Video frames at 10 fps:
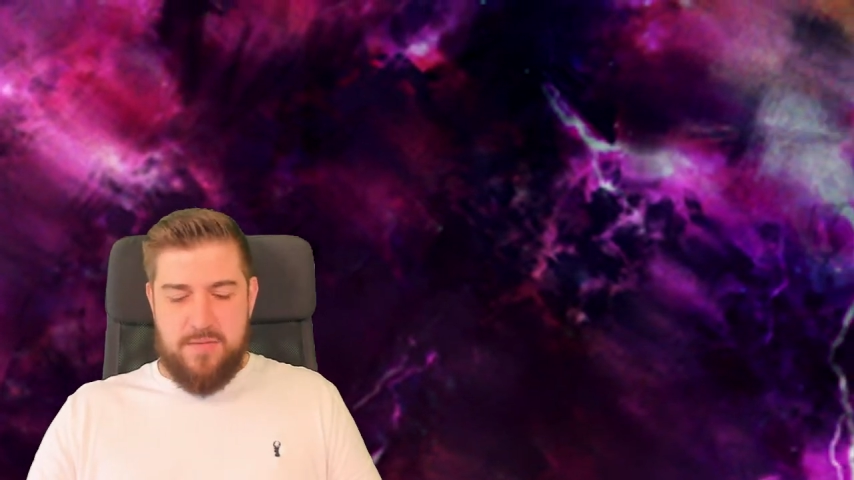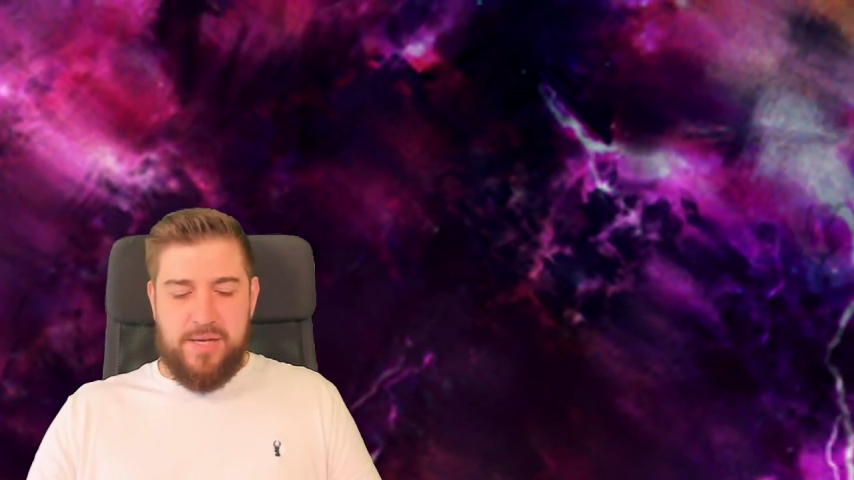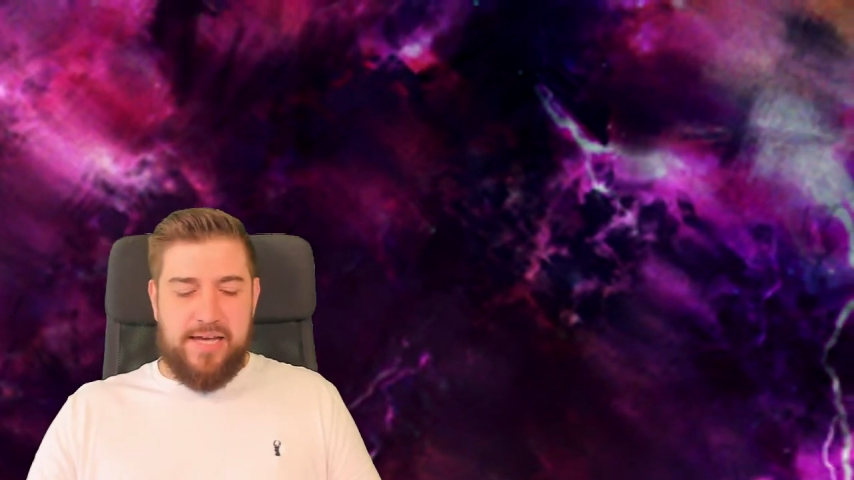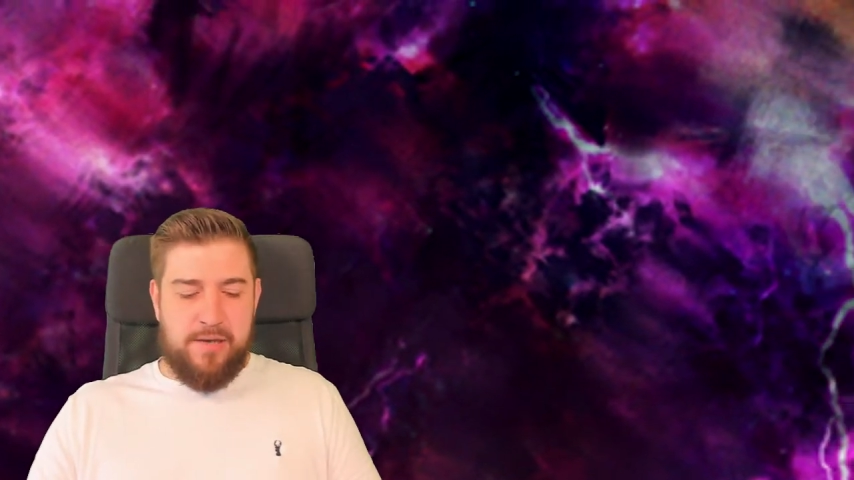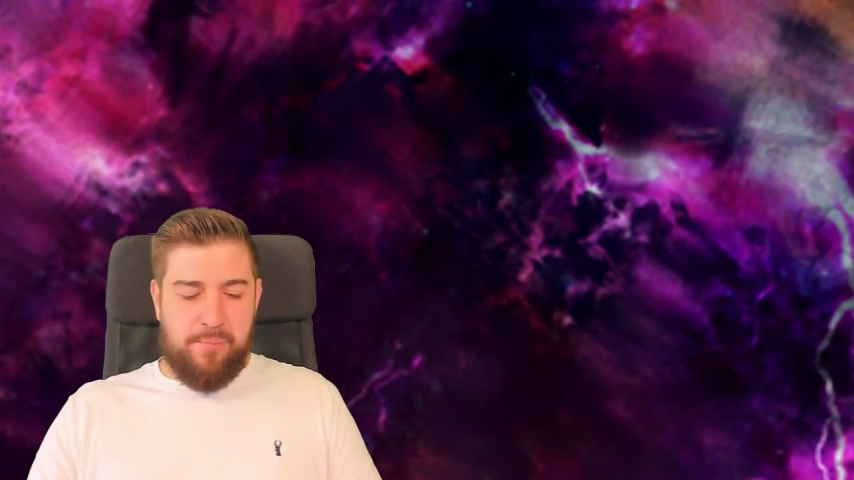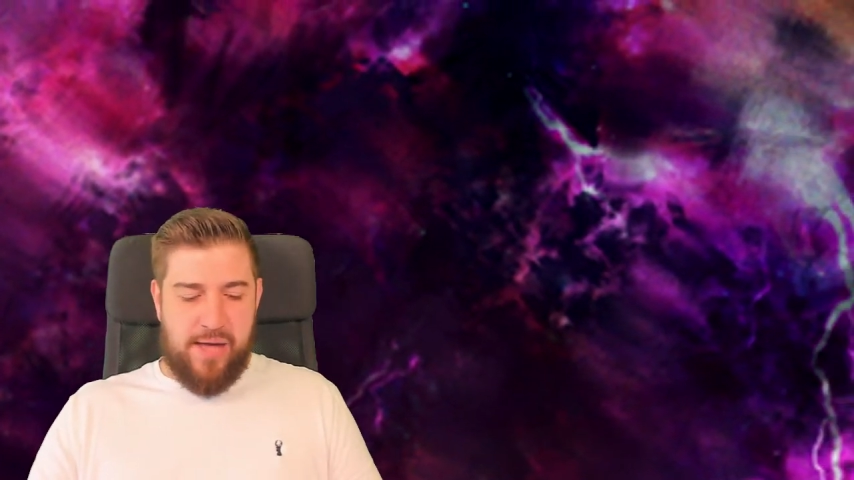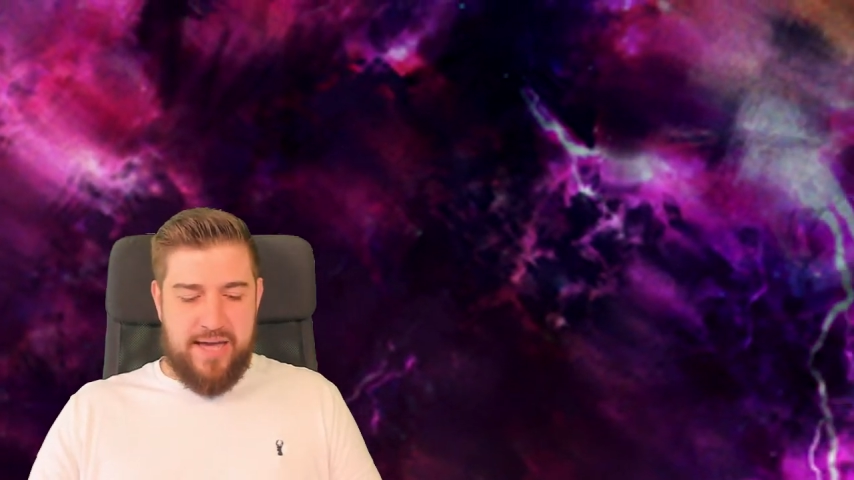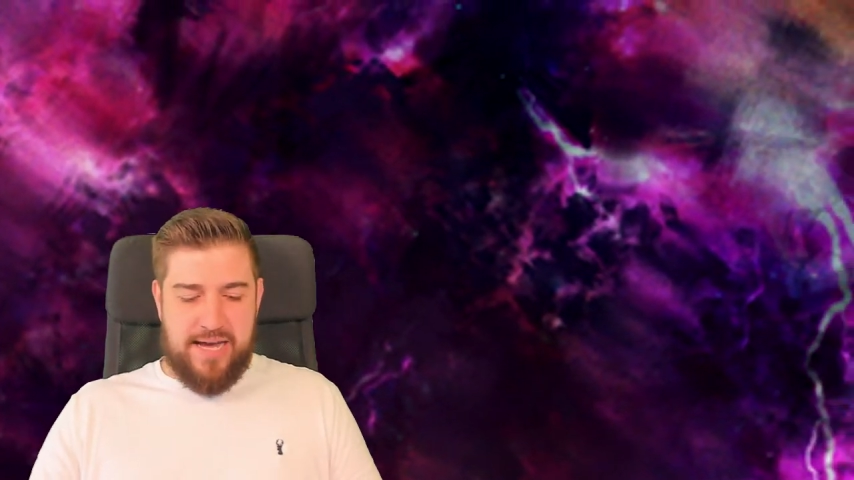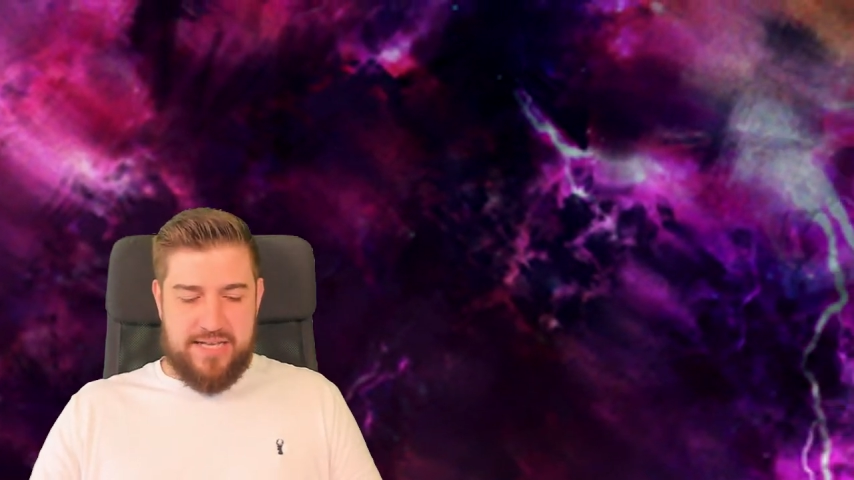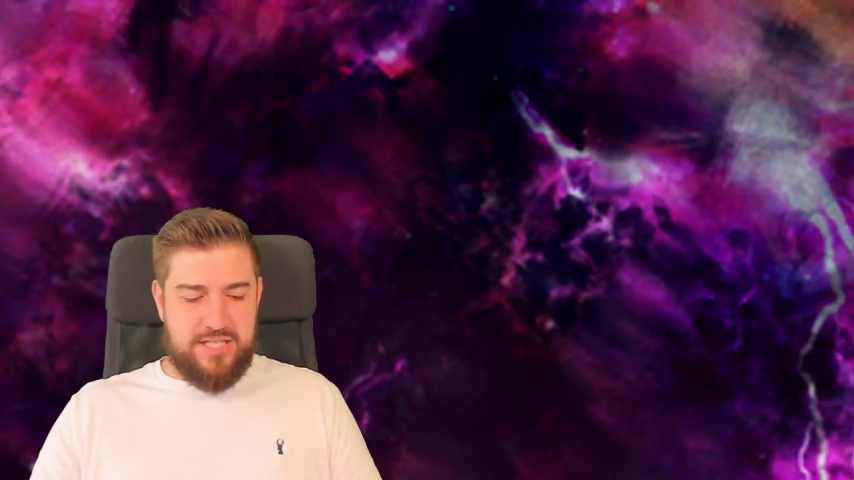the Malignant
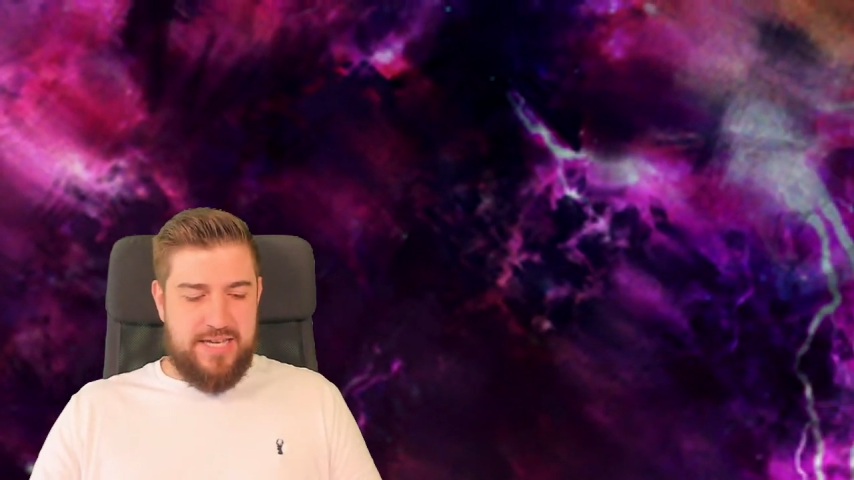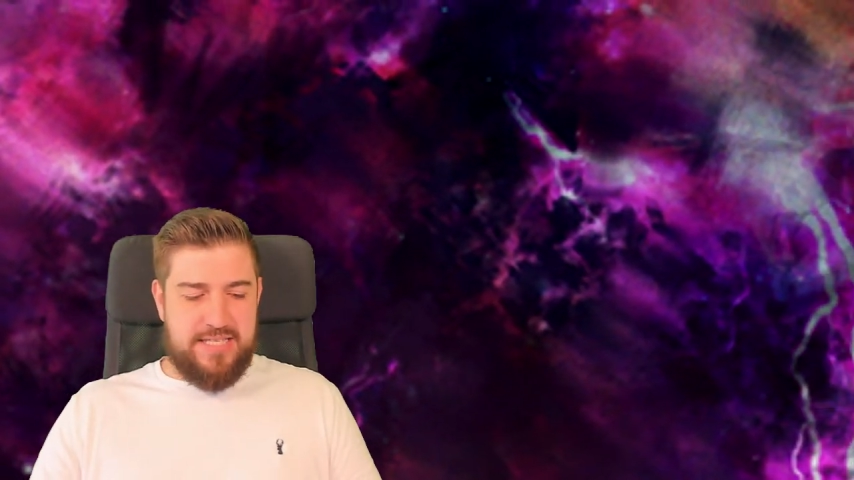Playcaster,